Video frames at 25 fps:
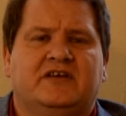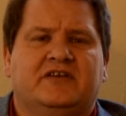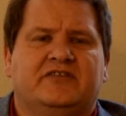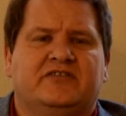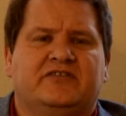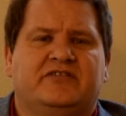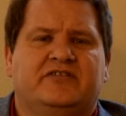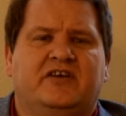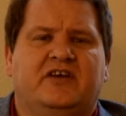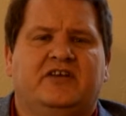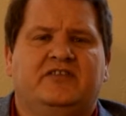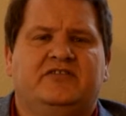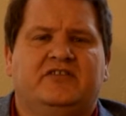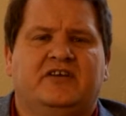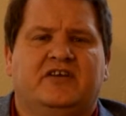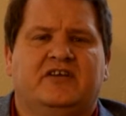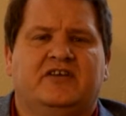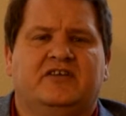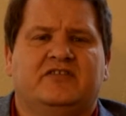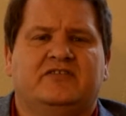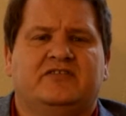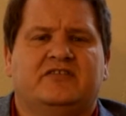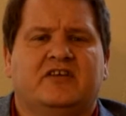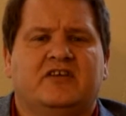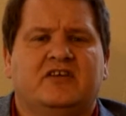such
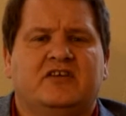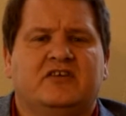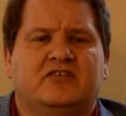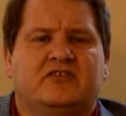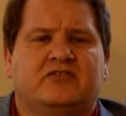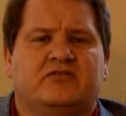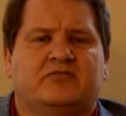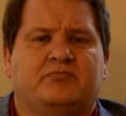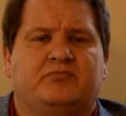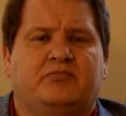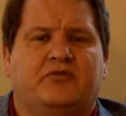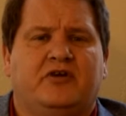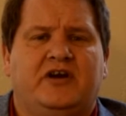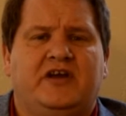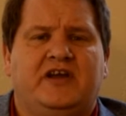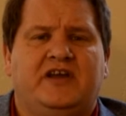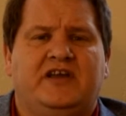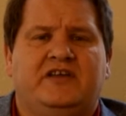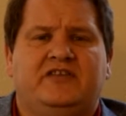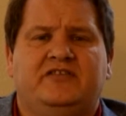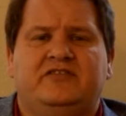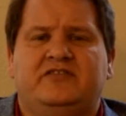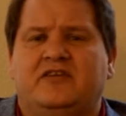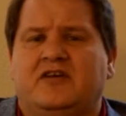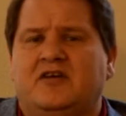as
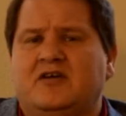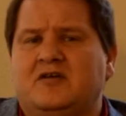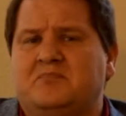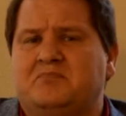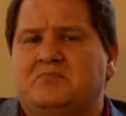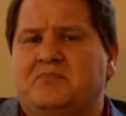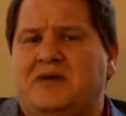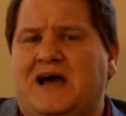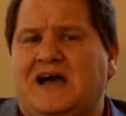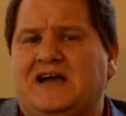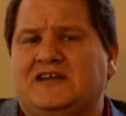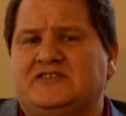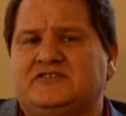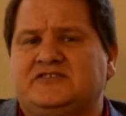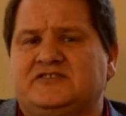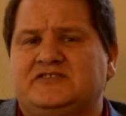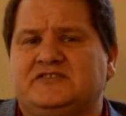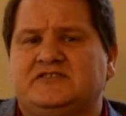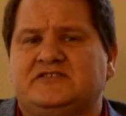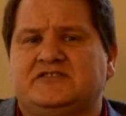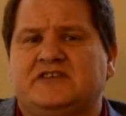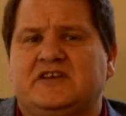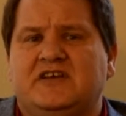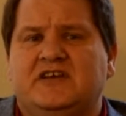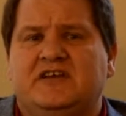sprays,
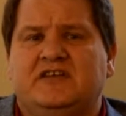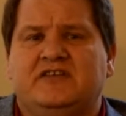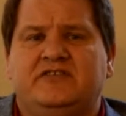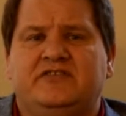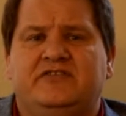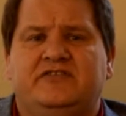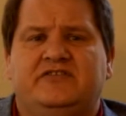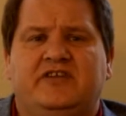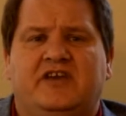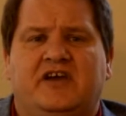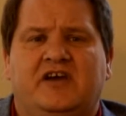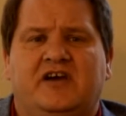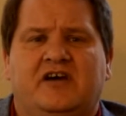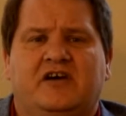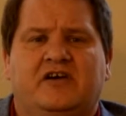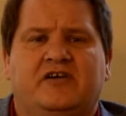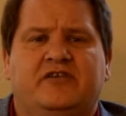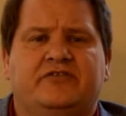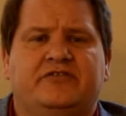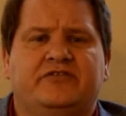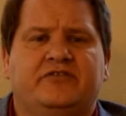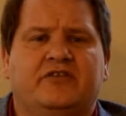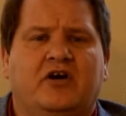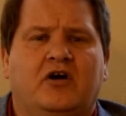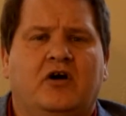patches,
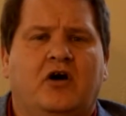gels,